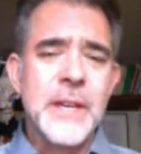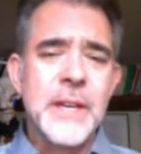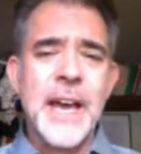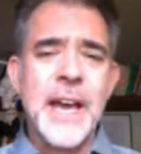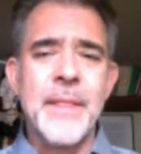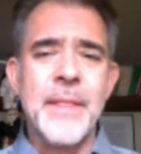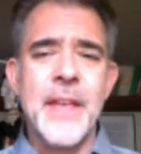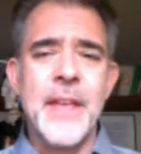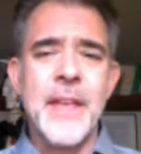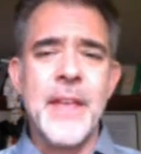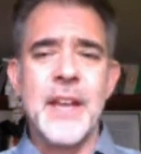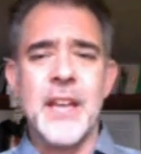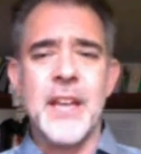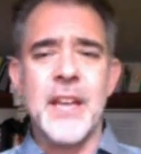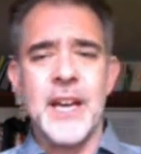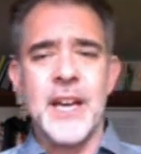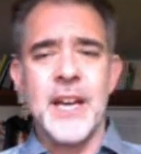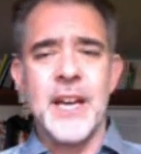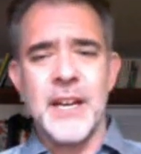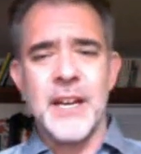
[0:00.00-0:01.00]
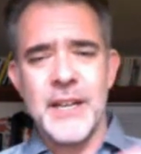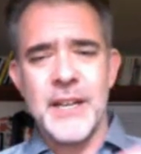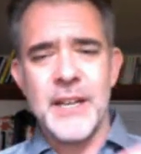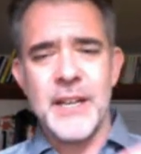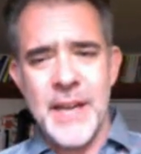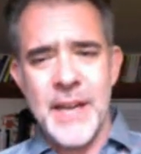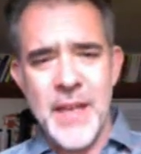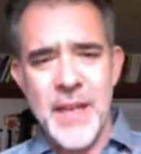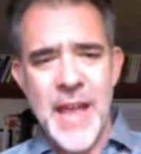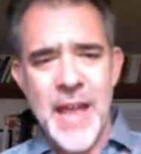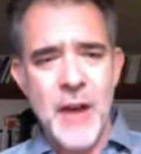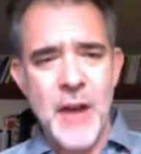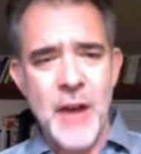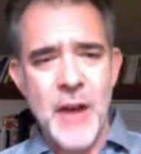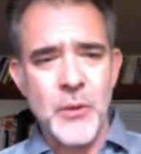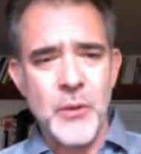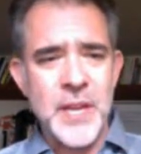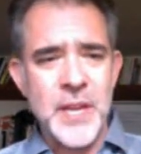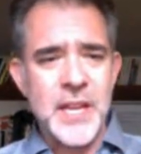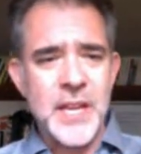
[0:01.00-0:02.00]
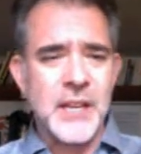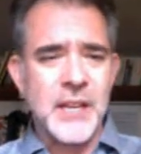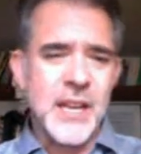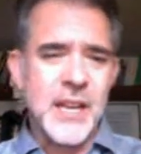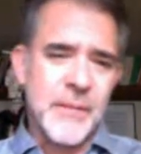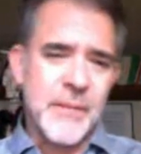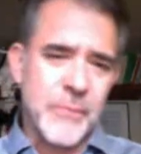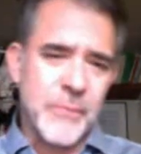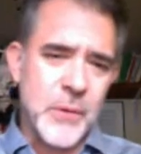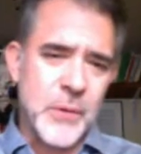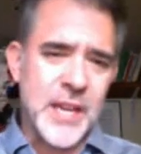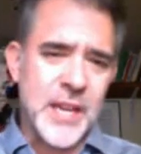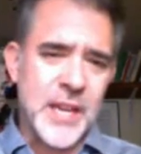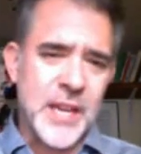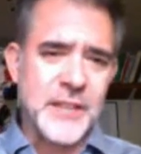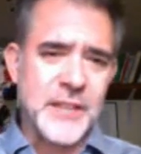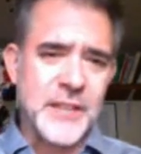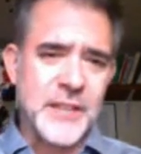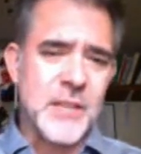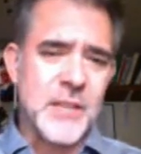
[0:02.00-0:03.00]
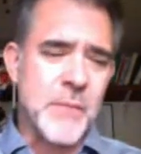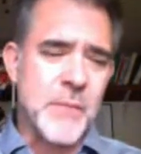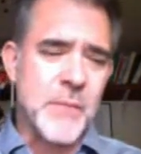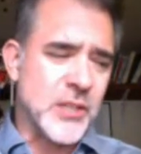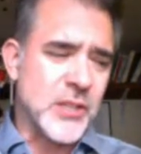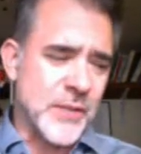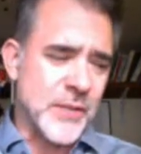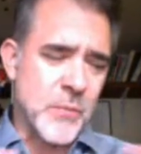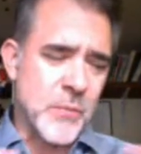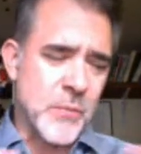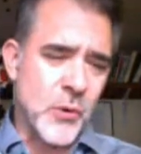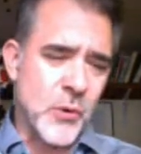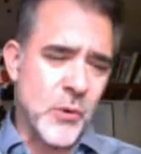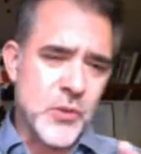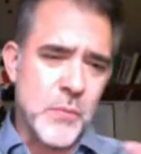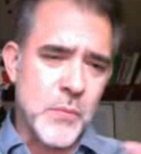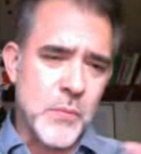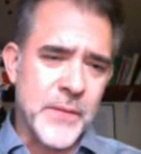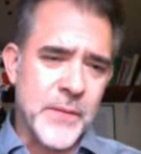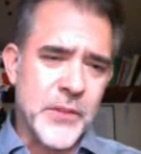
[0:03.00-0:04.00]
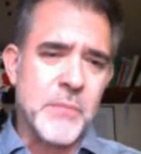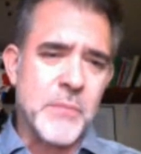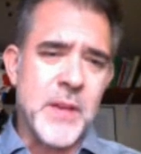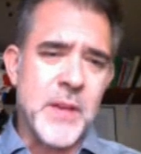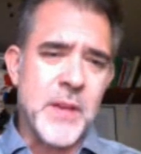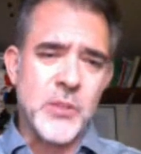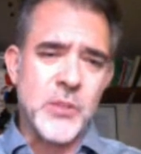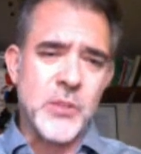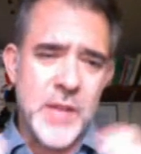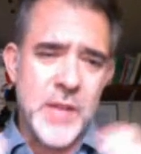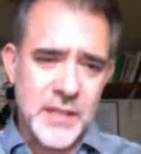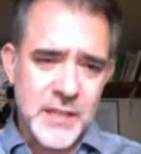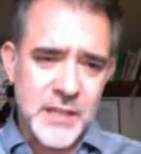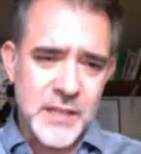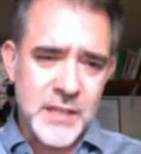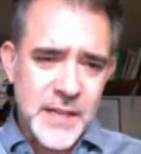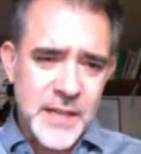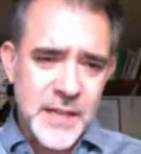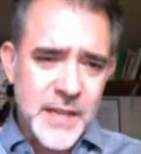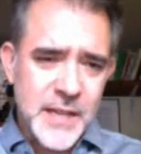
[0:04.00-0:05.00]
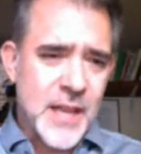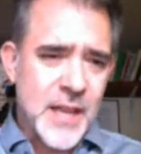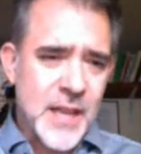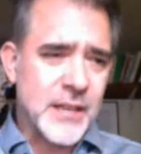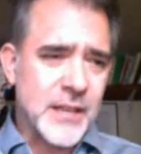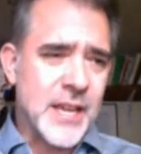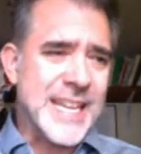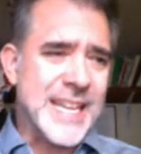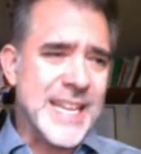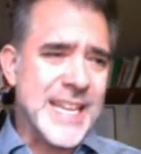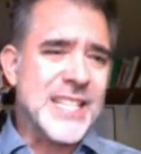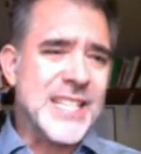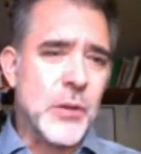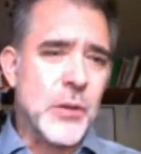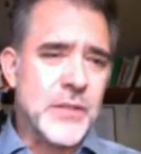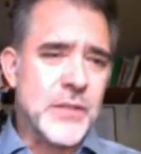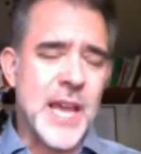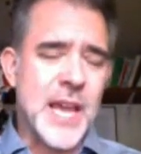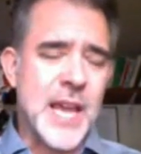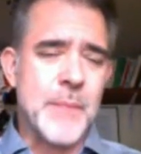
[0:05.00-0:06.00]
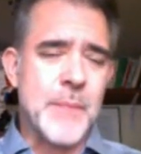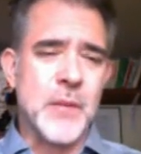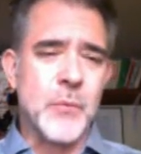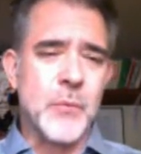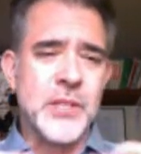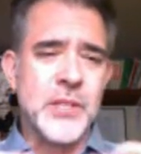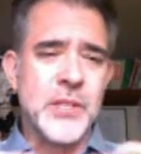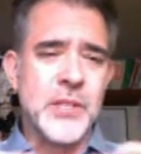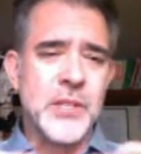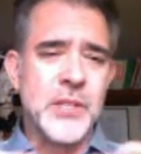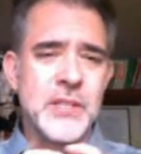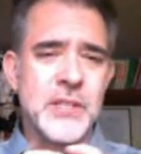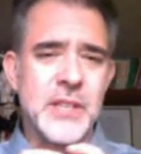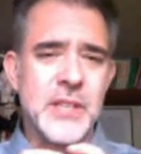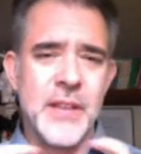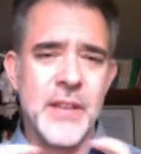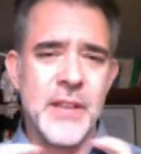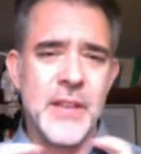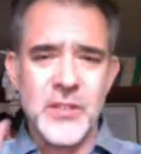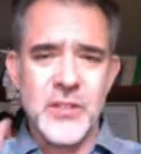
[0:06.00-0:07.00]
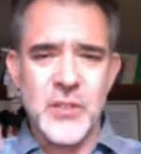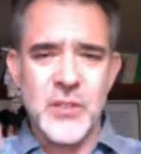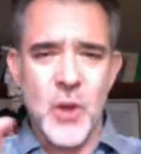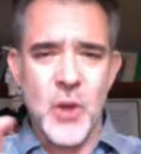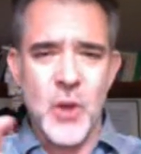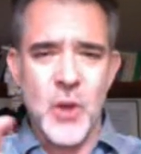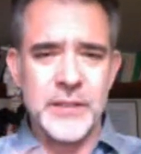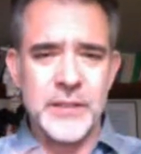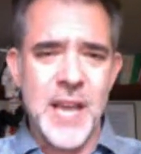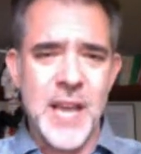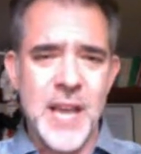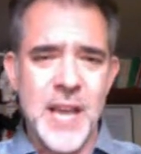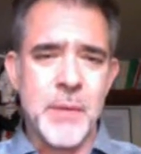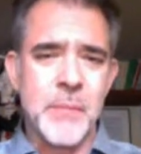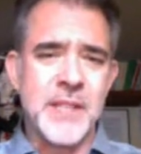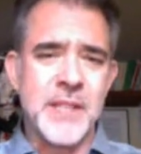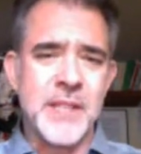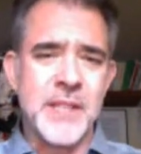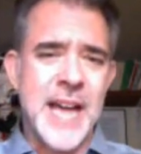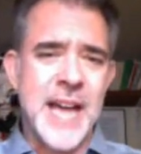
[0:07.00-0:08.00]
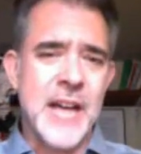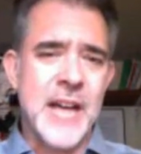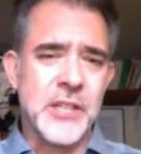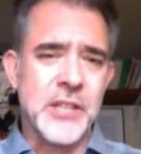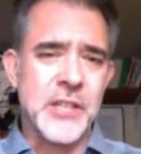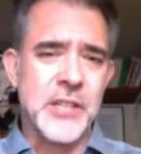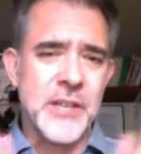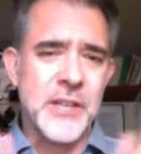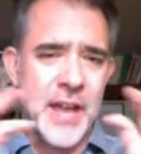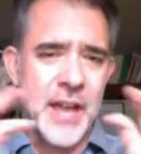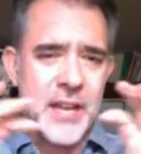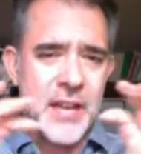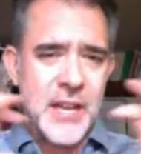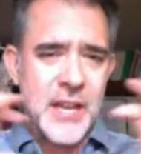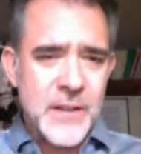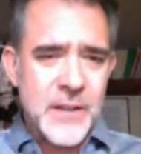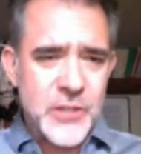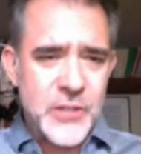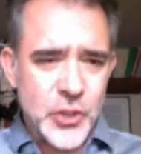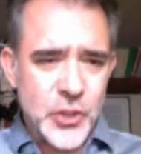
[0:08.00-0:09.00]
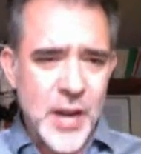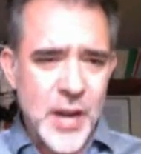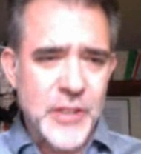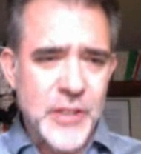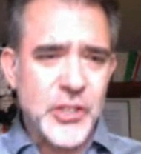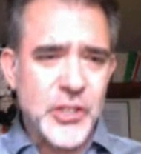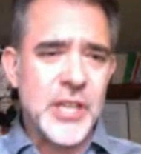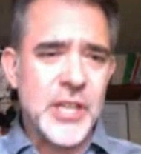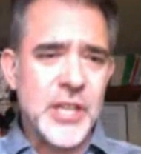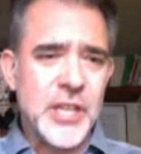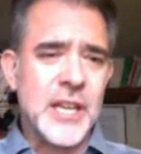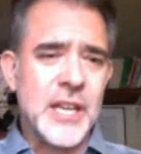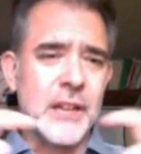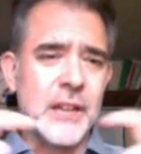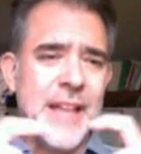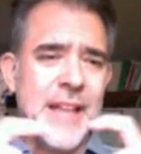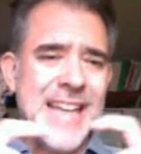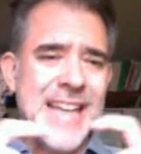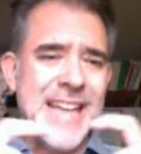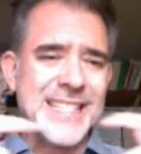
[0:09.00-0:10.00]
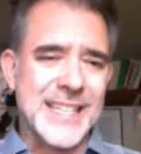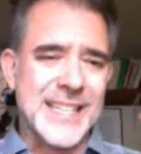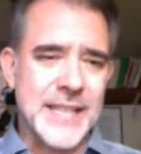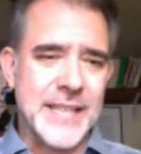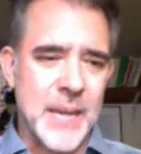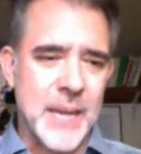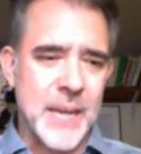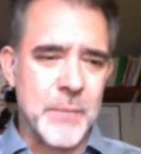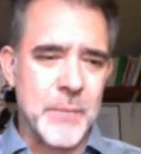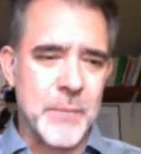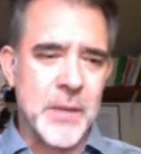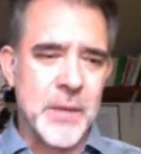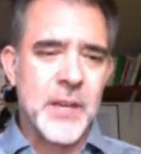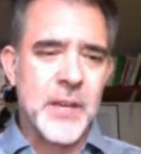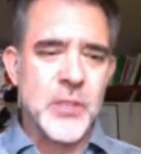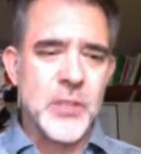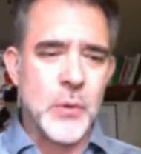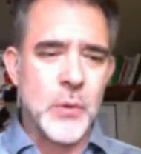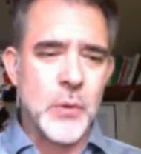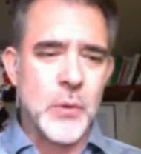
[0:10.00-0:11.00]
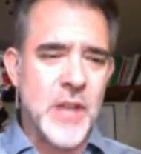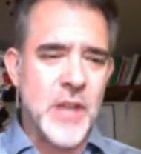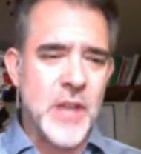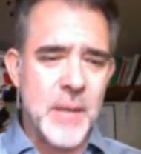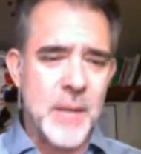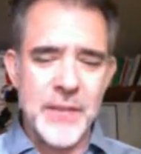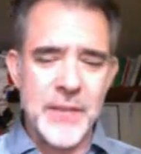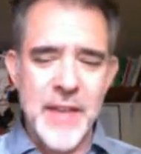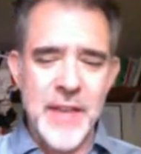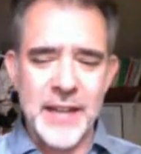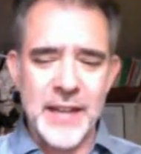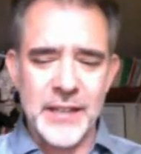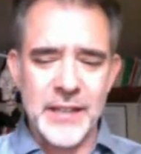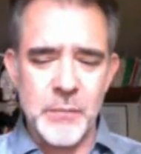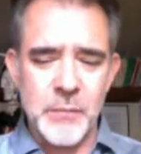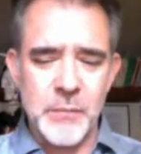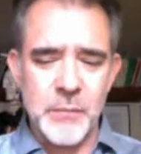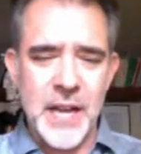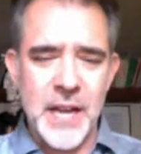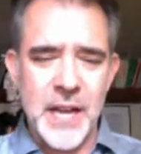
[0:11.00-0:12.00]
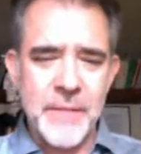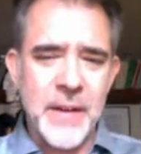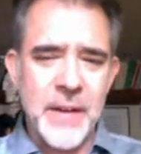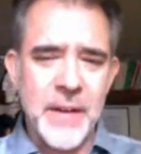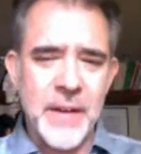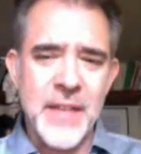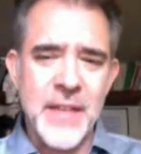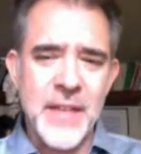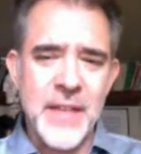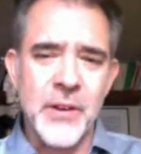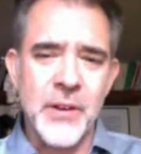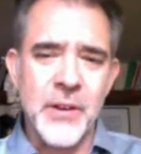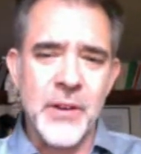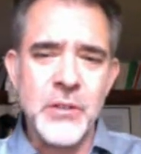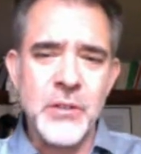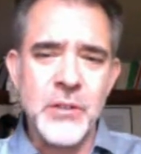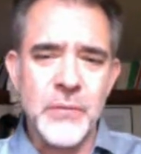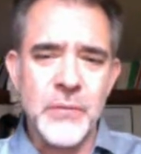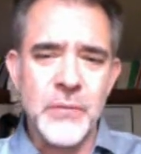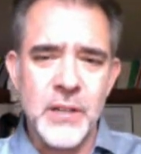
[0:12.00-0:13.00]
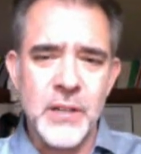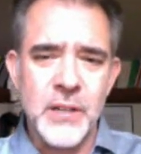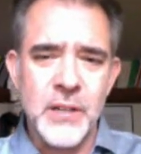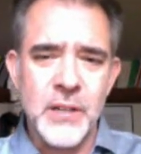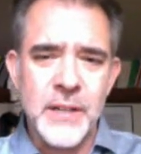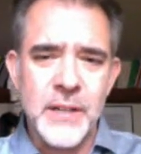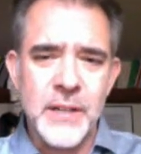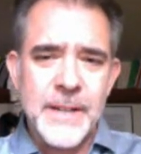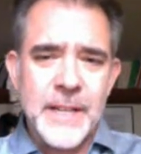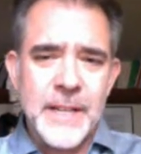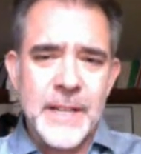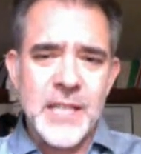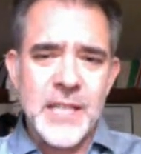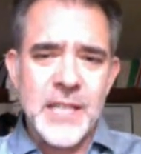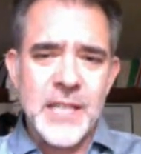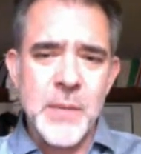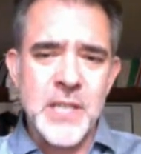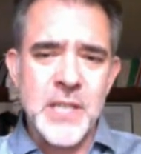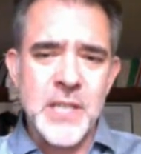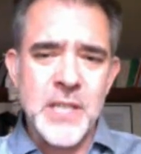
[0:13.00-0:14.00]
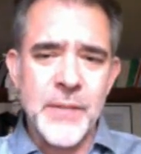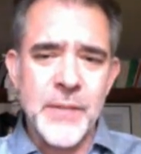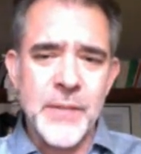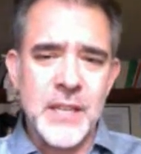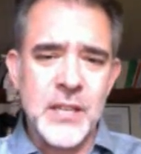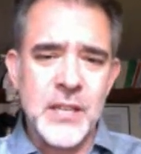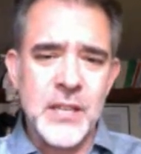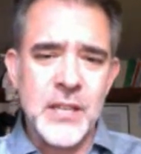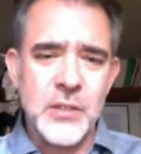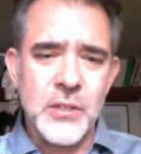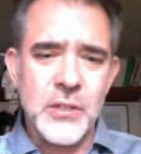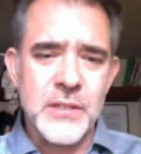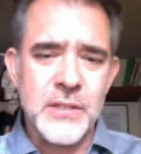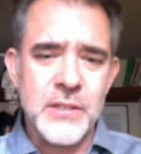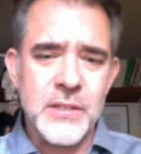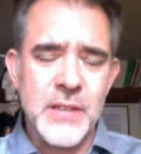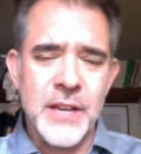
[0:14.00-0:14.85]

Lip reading: And then how do we, if we can get to the muscle, if it's a more superficial muscle, we can then kinesio tape it, which is, they just called it taping, but it's actually that stretchy elastic tape. So we're going to talk about that a little bit. I find that very useful in specific conditions.